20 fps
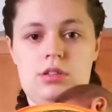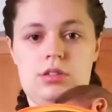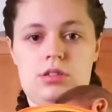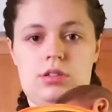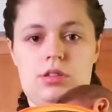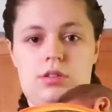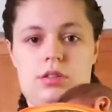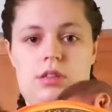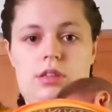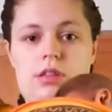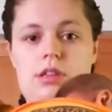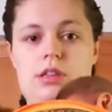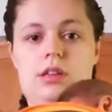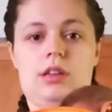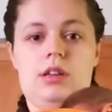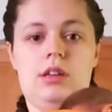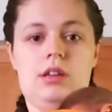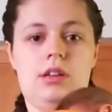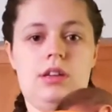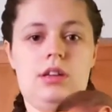so that
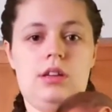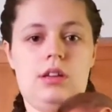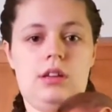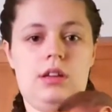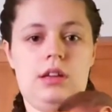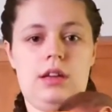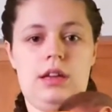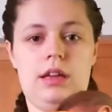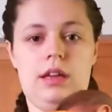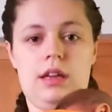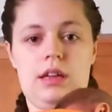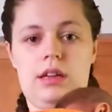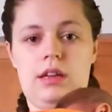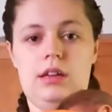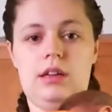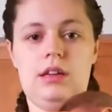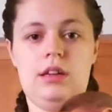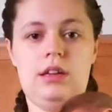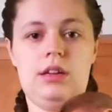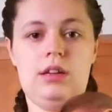I get
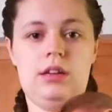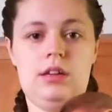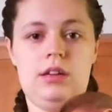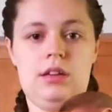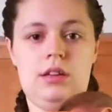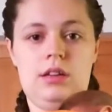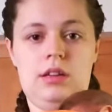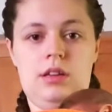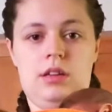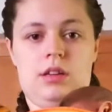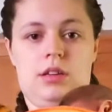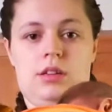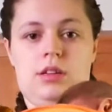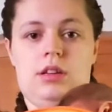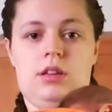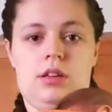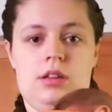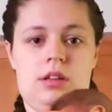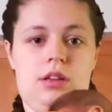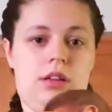
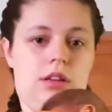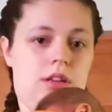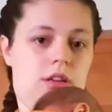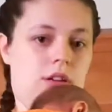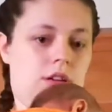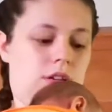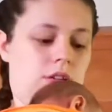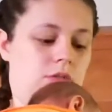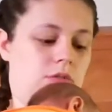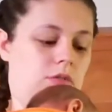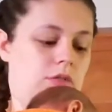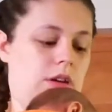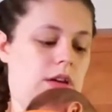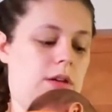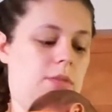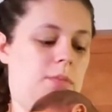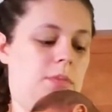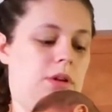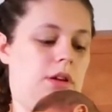a good grip.